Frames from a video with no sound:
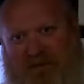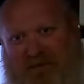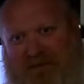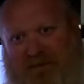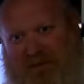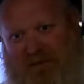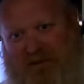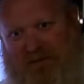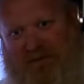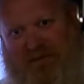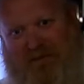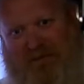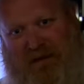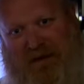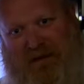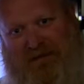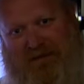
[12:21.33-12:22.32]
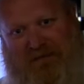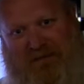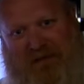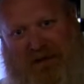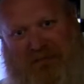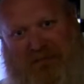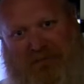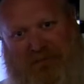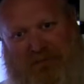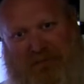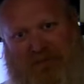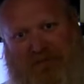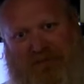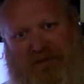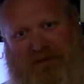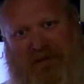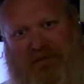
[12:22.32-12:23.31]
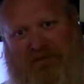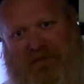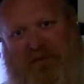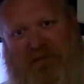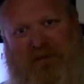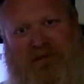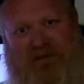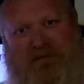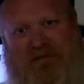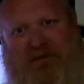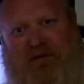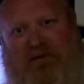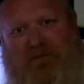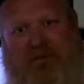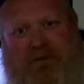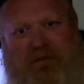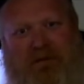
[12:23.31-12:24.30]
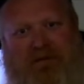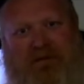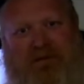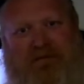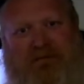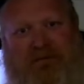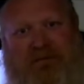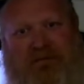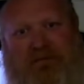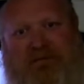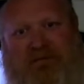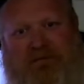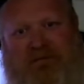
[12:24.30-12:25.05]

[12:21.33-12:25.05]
The console latches. I have to push a lever to open it up.